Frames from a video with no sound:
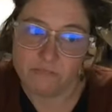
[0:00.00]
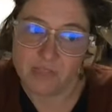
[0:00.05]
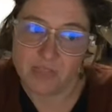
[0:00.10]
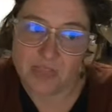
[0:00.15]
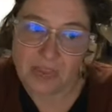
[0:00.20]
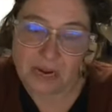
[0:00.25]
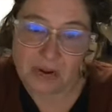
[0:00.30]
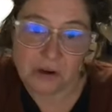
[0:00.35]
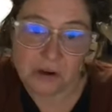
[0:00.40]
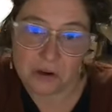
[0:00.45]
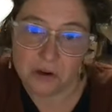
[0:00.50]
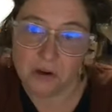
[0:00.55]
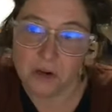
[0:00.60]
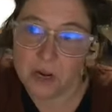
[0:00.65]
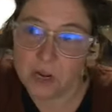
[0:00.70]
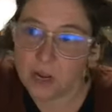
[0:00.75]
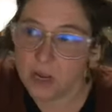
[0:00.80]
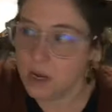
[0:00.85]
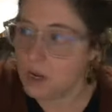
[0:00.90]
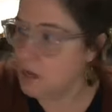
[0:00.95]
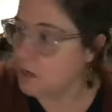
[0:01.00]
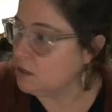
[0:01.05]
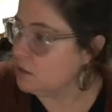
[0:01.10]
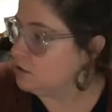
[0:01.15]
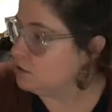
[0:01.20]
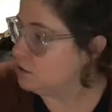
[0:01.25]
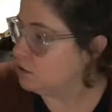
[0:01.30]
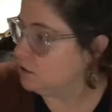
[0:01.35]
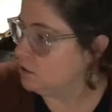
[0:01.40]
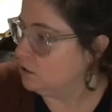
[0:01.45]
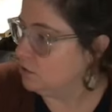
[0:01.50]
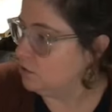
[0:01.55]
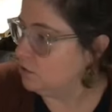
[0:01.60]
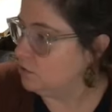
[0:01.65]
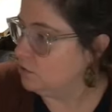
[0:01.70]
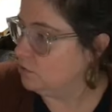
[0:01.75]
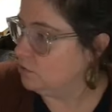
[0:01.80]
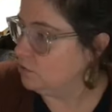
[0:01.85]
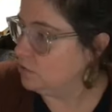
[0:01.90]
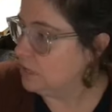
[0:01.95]
there
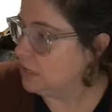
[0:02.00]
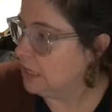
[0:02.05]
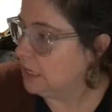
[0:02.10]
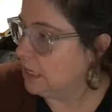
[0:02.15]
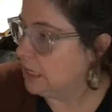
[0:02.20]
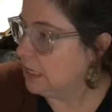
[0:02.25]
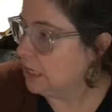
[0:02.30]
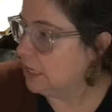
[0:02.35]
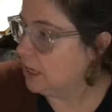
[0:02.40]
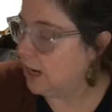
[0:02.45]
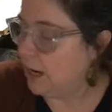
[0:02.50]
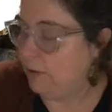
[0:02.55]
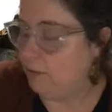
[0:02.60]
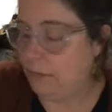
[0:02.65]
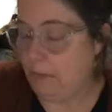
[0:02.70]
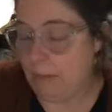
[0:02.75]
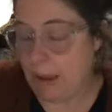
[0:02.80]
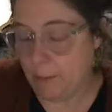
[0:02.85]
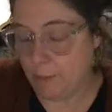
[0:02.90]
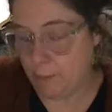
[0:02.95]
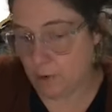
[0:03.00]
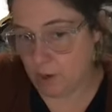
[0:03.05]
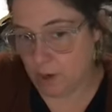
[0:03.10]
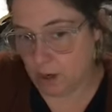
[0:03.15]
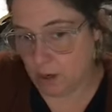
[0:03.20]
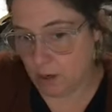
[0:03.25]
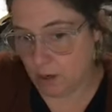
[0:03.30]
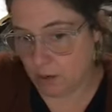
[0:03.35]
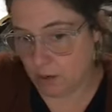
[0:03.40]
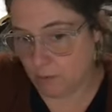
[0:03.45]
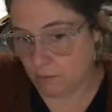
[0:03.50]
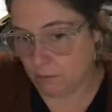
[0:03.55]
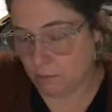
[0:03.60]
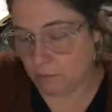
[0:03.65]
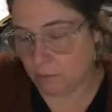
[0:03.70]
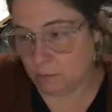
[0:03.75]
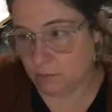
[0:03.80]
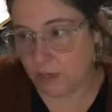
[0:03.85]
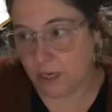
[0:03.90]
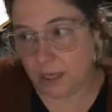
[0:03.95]
to, I remember
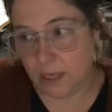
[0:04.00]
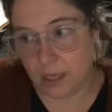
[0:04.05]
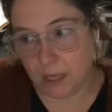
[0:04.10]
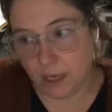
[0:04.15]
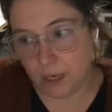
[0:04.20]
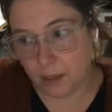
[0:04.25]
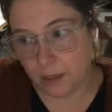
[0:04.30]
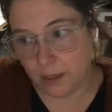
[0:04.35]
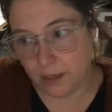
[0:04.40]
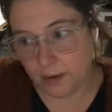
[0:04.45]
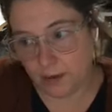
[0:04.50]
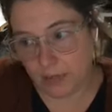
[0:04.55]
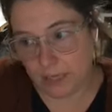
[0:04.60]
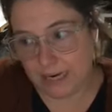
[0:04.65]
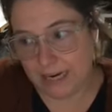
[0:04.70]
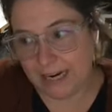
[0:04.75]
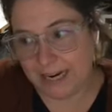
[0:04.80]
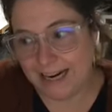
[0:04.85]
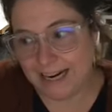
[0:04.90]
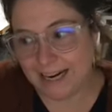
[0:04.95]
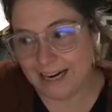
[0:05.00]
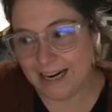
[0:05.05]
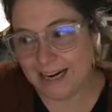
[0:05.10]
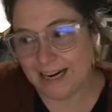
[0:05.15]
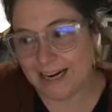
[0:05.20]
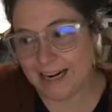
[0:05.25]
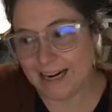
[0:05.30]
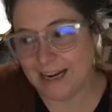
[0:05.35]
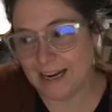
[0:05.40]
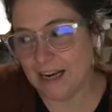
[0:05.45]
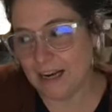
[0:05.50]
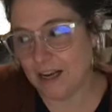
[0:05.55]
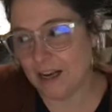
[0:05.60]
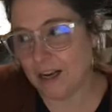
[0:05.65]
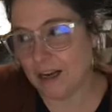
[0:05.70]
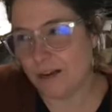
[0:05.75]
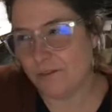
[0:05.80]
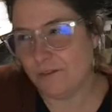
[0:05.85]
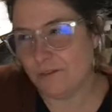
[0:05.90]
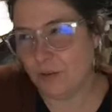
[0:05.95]
really clearly, a
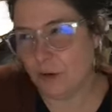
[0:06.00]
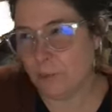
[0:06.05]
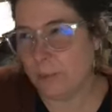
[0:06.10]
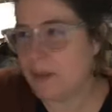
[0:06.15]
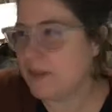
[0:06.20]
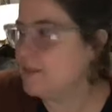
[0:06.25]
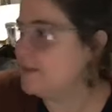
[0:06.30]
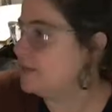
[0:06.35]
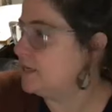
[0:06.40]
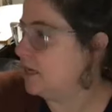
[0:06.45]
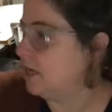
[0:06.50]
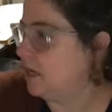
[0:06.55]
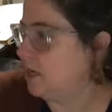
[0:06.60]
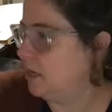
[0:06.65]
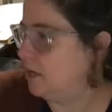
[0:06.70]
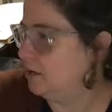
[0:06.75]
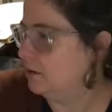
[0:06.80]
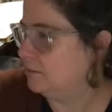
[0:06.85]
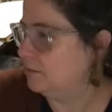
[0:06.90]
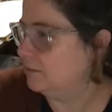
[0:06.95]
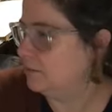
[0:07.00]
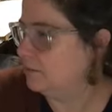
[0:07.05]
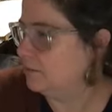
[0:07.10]
few months in,